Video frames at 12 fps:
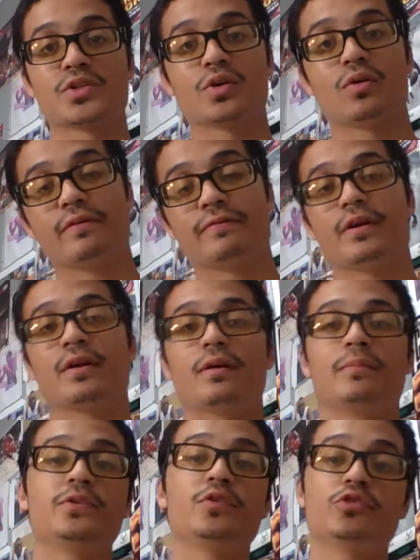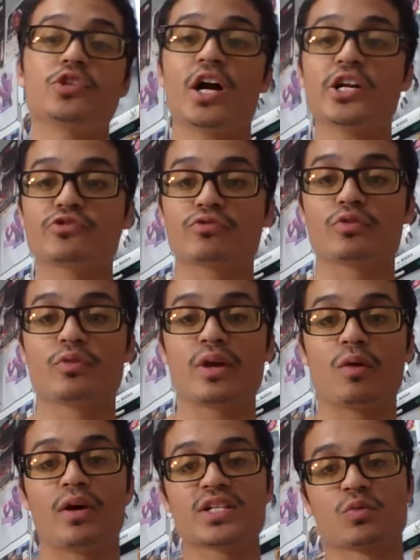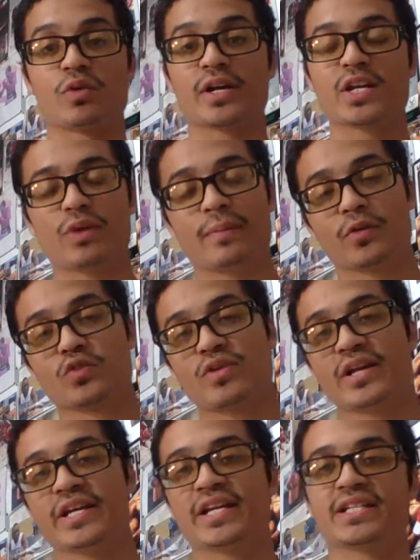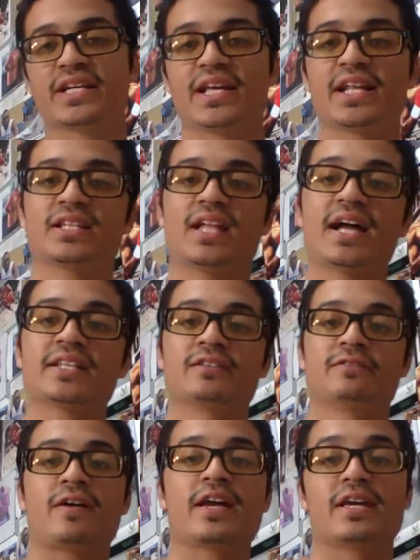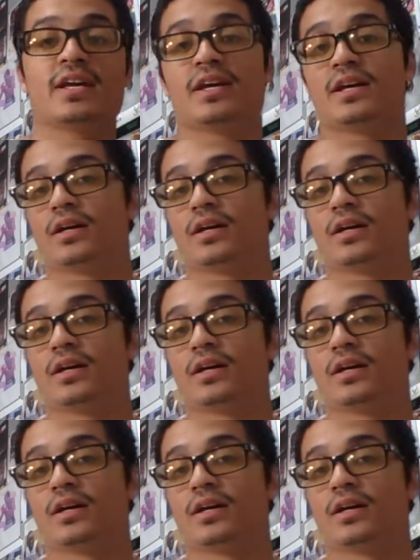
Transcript: So if Joshua Greer wants to work his way up those rankings and get in the line to fight